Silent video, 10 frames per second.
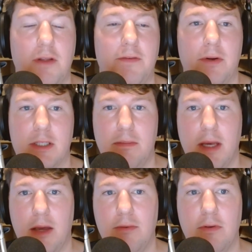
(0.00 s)
really focused on
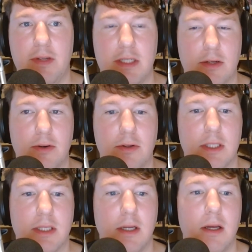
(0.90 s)
making cool
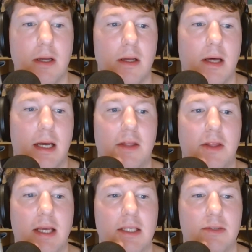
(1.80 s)
physicals. I
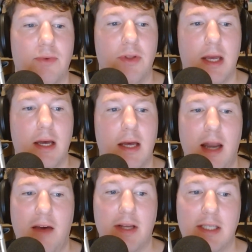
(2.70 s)
think he's really an
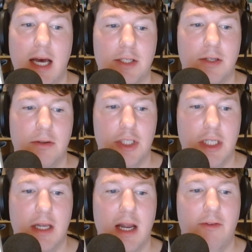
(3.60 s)
fxhash
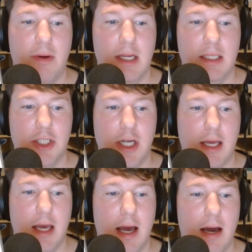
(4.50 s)
OG that everyone needs to
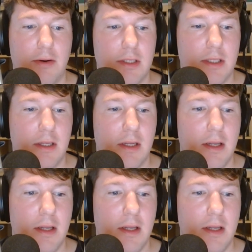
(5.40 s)
check out.